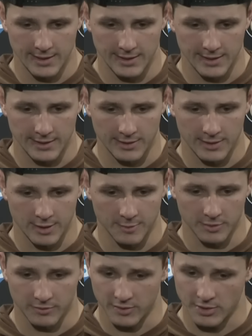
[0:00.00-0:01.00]
and
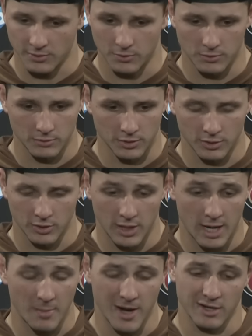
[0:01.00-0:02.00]
um, they're physical. You know their
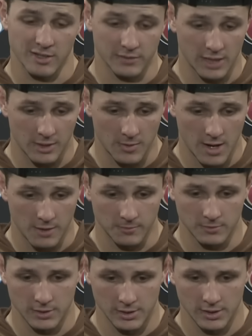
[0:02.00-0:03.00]
linebackers fly around.